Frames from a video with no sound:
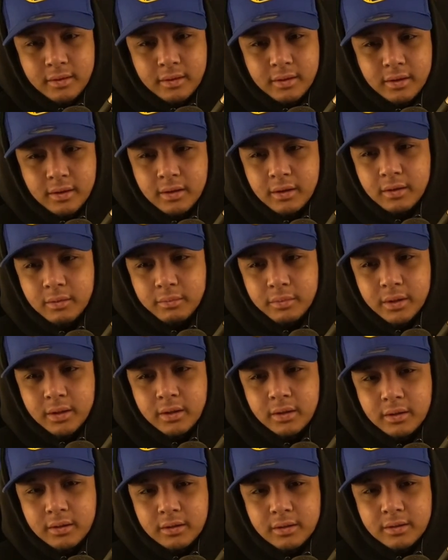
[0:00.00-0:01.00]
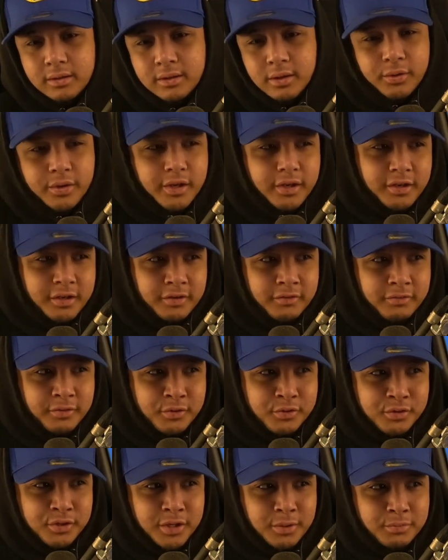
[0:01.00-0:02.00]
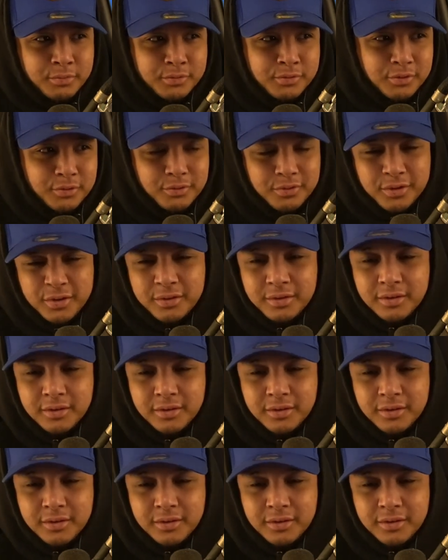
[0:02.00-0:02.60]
Oh man. It's lucky a confusing episode.